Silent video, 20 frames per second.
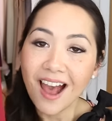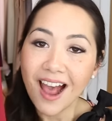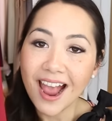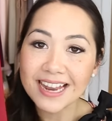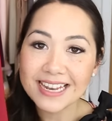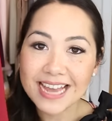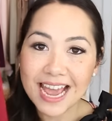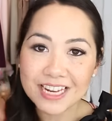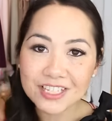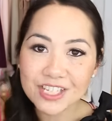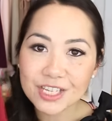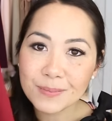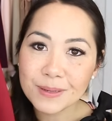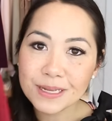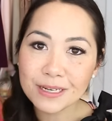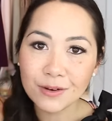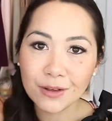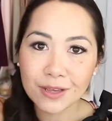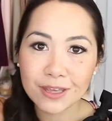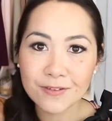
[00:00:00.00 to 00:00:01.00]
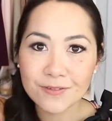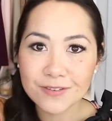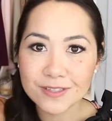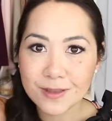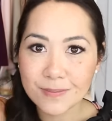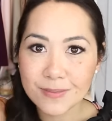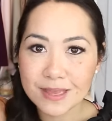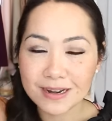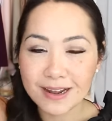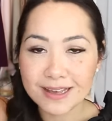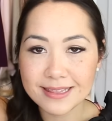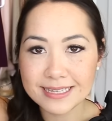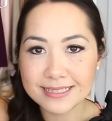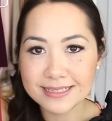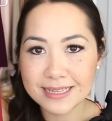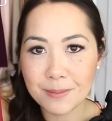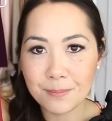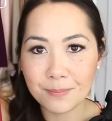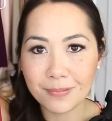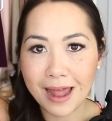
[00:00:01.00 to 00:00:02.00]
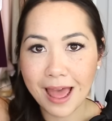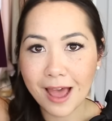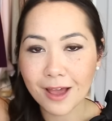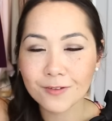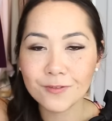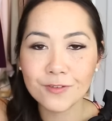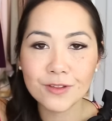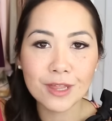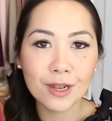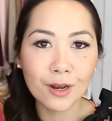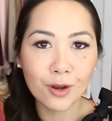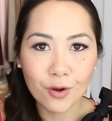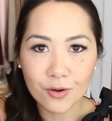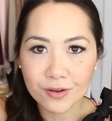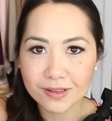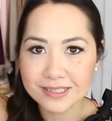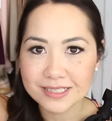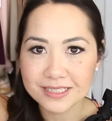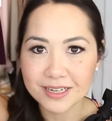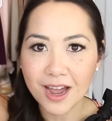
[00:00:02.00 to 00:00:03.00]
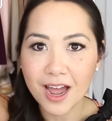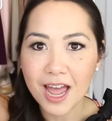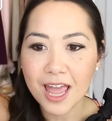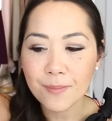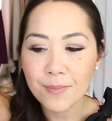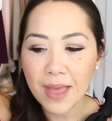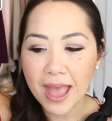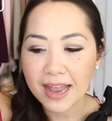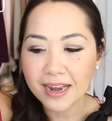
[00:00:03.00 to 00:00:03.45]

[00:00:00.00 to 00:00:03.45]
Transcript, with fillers: I'd actually been looking for something like this in black for the longest time,